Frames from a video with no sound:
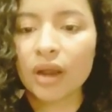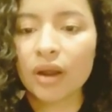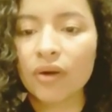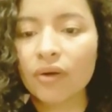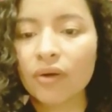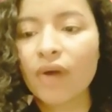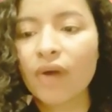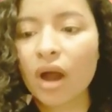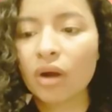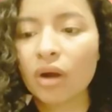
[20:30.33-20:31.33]

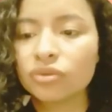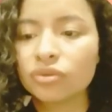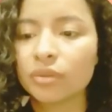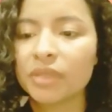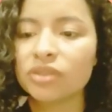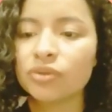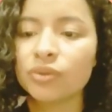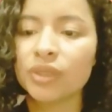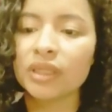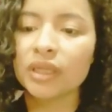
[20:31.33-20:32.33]
found between
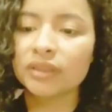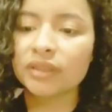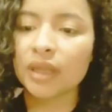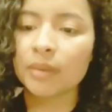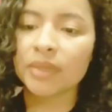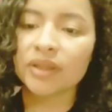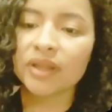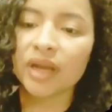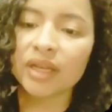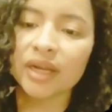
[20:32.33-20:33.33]
the medial
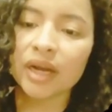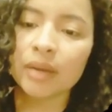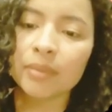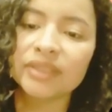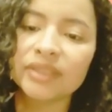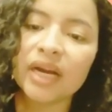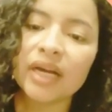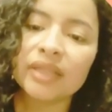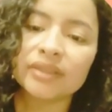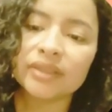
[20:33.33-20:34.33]
ligament and
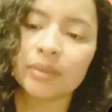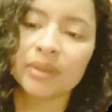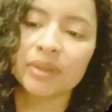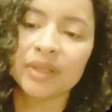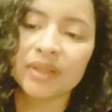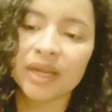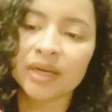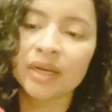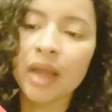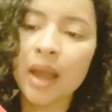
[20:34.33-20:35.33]
the median
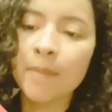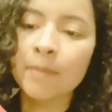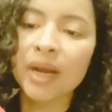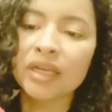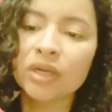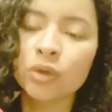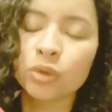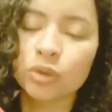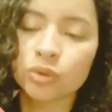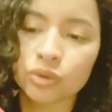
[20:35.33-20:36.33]

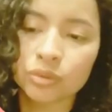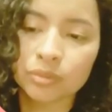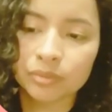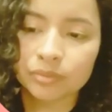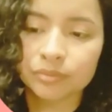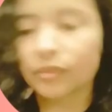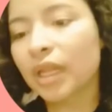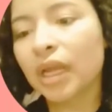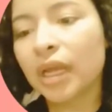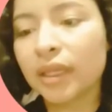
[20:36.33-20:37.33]
malleolus.
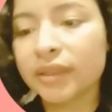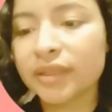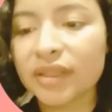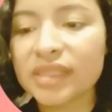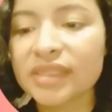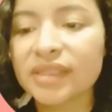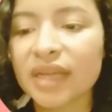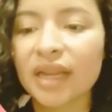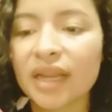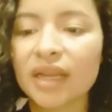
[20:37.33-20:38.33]
The distal
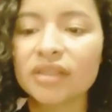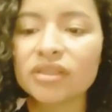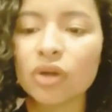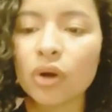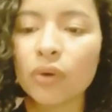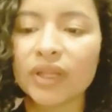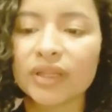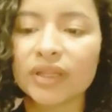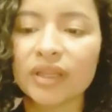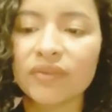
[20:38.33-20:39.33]
edge of the
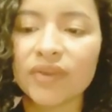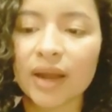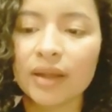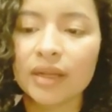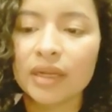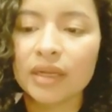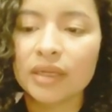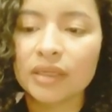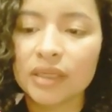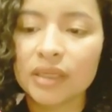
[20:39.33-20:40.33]
tibia,
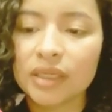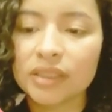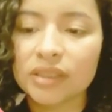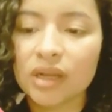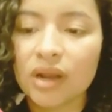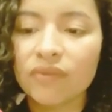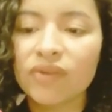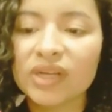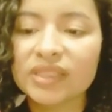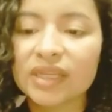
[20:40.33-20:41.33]
it
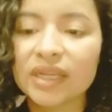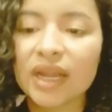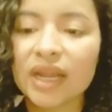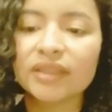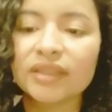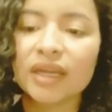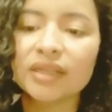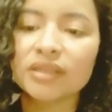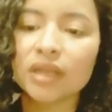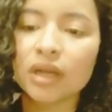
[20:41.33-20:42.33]
facilitates
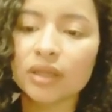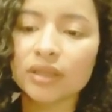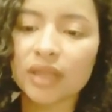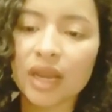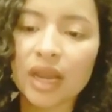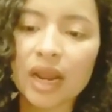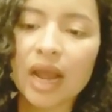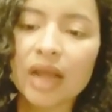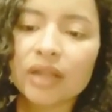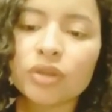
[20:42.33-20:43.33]
the
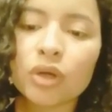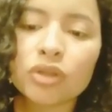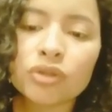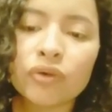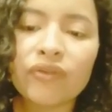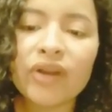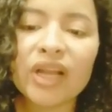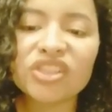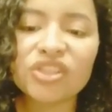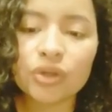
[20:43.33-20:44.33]
dorsoflexion
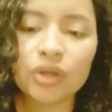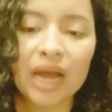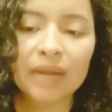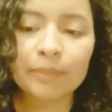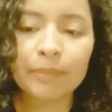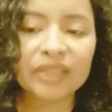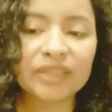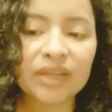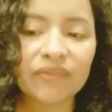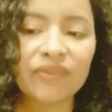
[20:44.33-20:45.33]
and plantar
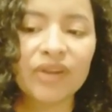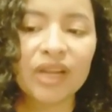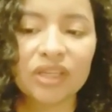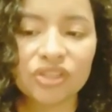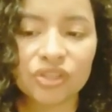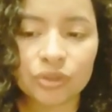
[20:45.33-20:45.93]
flexion.